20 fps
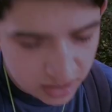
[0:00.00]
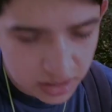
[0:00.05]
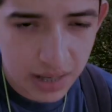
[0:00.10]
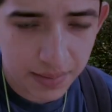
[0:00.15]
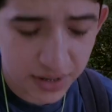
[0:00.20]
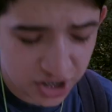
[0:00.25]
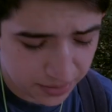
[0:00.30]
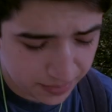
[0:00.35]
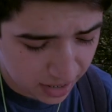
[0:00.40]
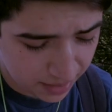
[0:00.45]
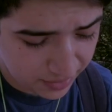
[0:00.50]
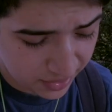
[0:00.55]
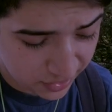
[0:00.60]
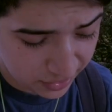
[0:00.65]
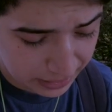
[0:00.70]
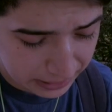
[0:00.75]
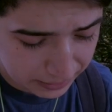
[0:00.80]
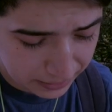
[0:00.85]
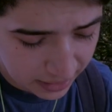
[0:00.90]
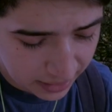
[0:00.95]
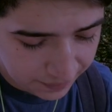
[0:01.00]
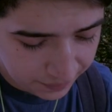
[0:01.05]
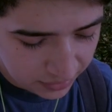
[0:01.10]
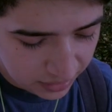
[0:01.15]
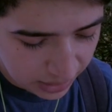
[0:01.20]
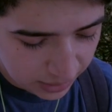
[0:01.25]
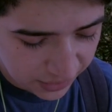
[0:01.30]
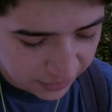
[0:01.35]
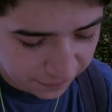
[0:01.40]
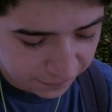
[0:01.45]
Not much about him is known.
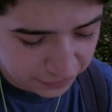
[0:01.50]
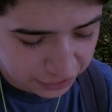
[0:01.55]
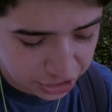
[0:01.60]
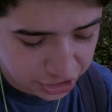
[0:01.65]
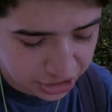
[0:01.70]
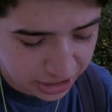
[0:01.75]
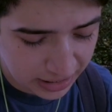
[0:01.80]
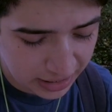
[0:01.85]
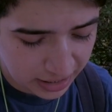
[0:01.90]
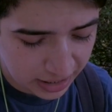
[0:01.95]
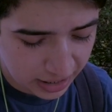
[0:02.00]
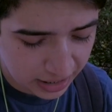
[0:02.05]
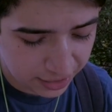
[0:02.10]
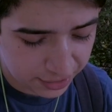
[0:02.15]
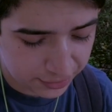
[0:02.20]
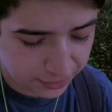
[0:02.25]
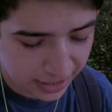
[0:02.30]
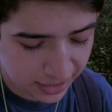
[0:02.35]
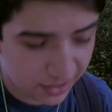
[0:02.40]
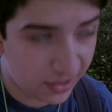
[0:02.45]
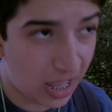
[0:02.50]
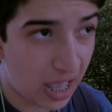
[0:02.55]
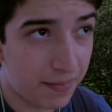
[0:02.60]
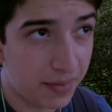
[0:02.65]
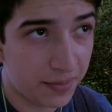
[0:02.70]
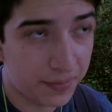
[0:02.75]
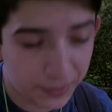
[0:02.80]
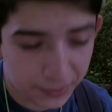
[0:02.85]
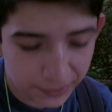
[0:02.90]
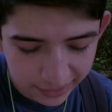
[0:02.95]
He was the first and greatest
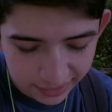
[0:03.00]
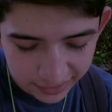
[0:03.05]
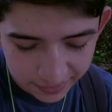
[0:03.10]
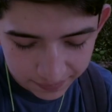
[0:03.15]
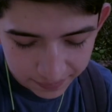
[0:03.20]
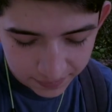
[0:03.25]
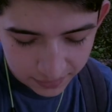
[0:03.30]
epic poet.